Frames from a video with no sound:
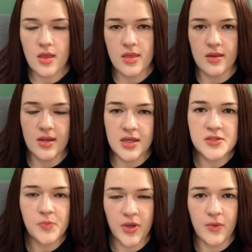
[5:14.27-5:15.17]
The
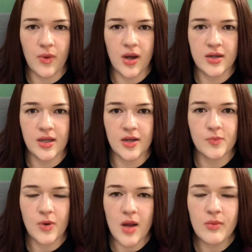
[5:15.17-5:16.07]
next big one,
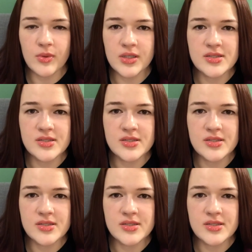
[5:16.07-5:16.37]
and probably